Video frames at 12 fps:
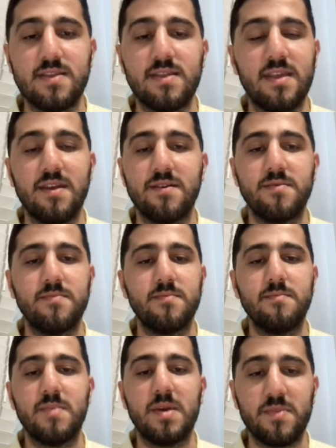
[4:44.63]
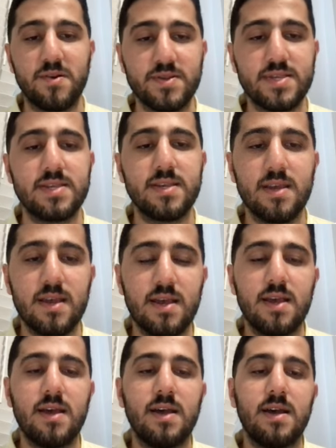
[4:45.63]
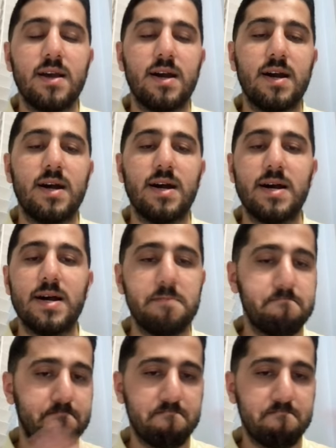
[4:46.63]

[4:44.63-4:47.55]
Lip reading: their members. Uh,